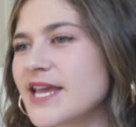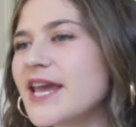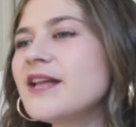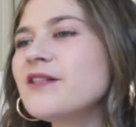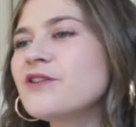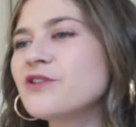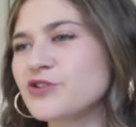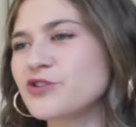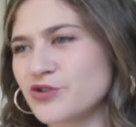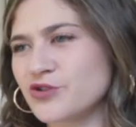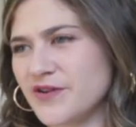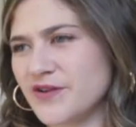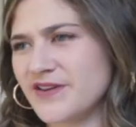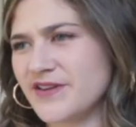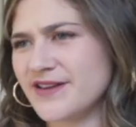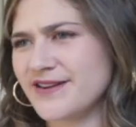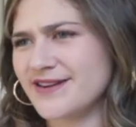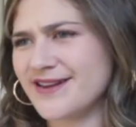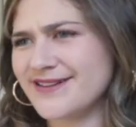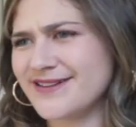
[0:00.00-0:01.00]
Taylor
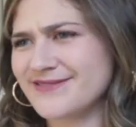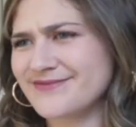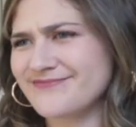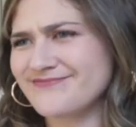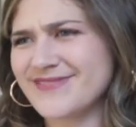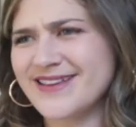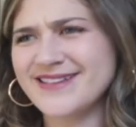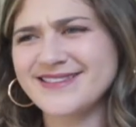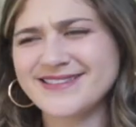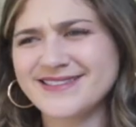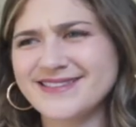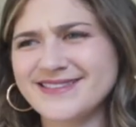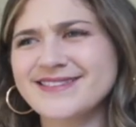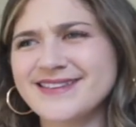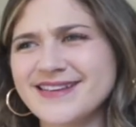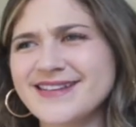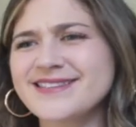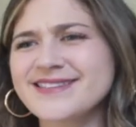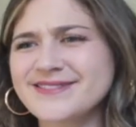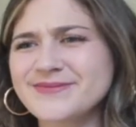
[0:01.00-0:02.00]
trivia, not
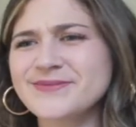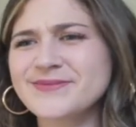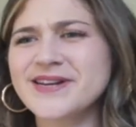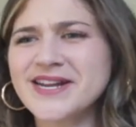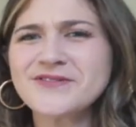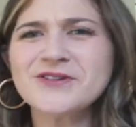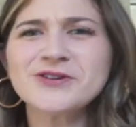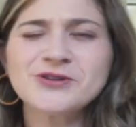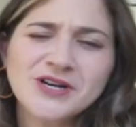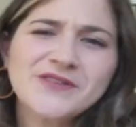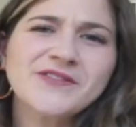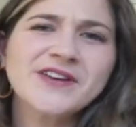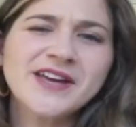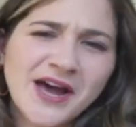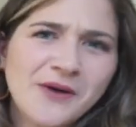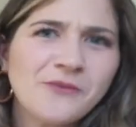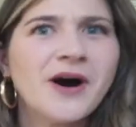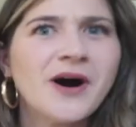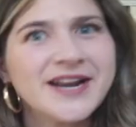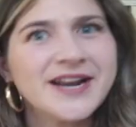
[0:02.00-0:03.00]
it's whatever
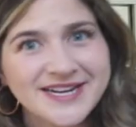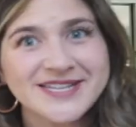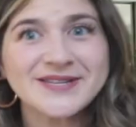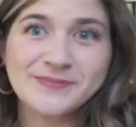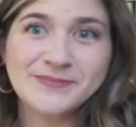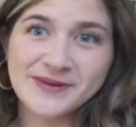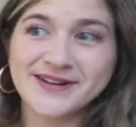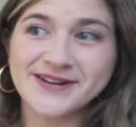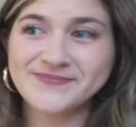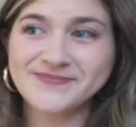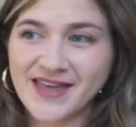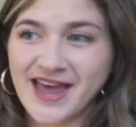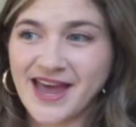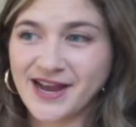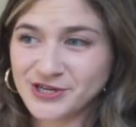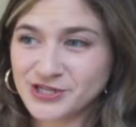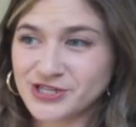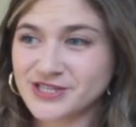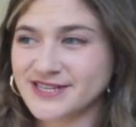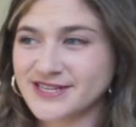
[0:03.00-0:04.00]
trivia I want it to be,
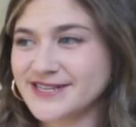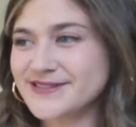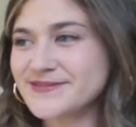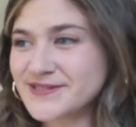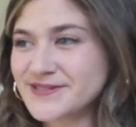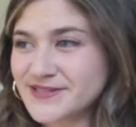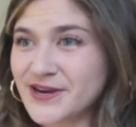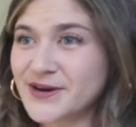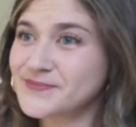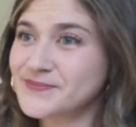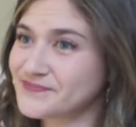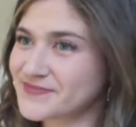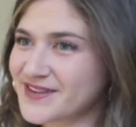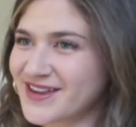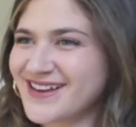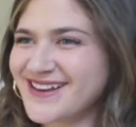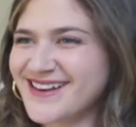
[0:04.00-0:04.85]
actually. So